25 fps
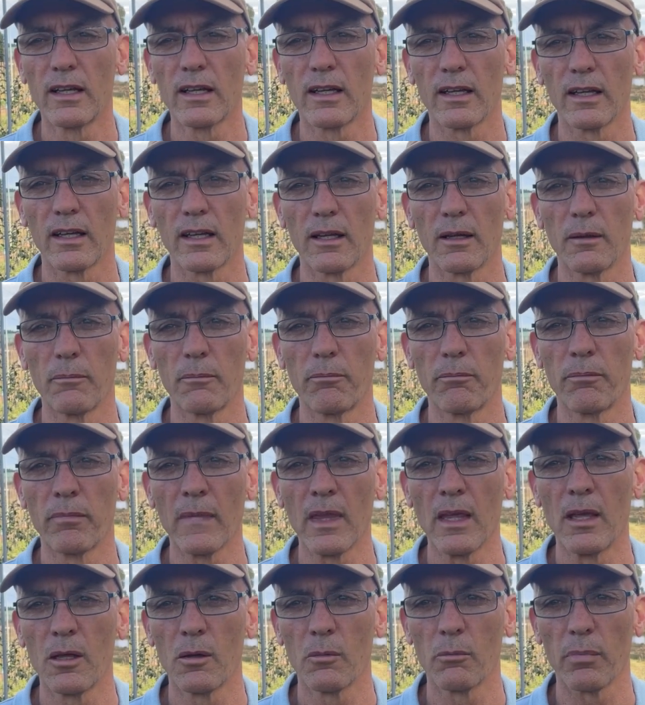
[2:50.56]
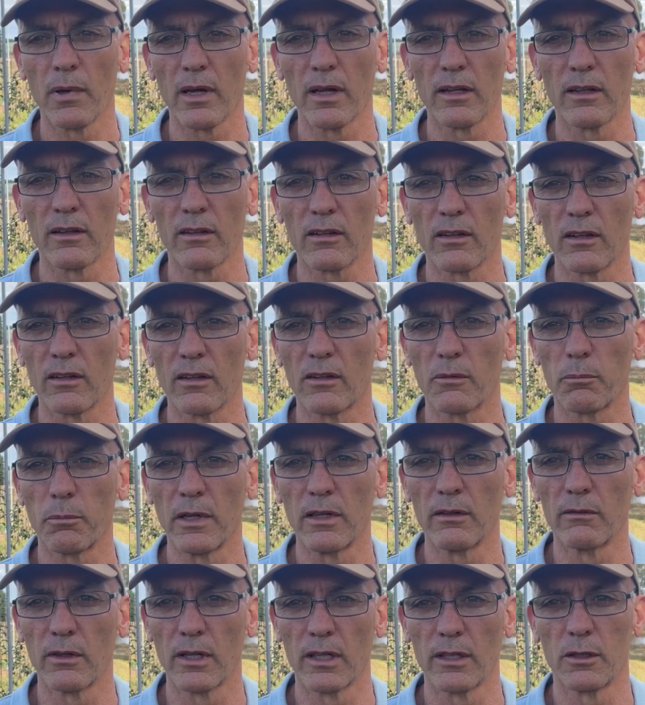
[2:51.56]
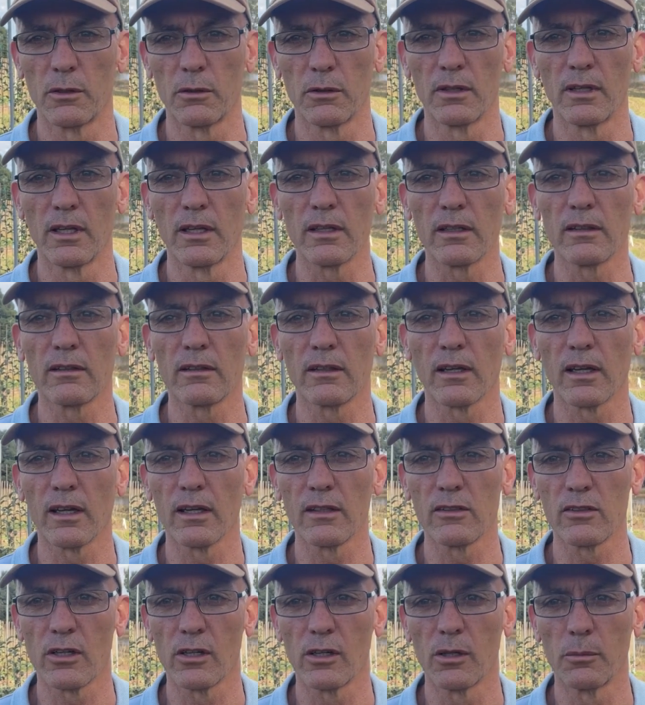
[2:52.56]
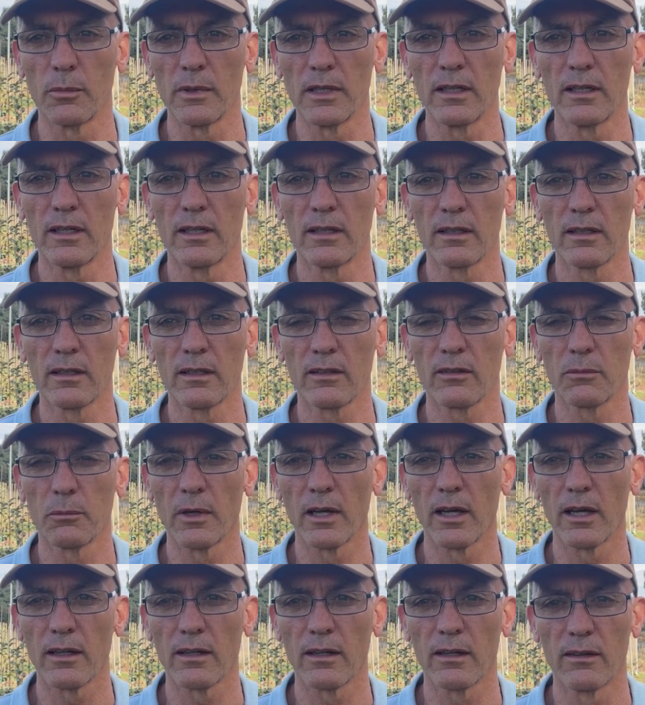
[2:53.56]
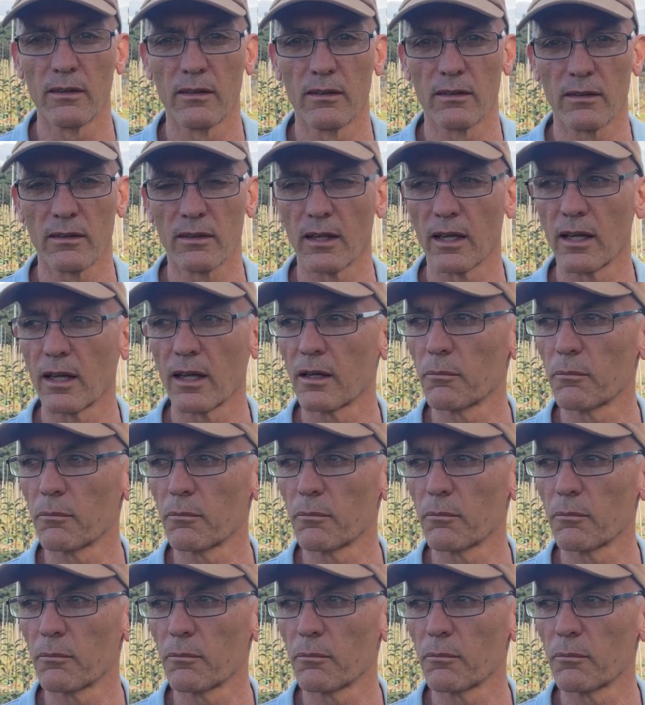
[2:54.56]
But it's been really good that Jeremy Smart has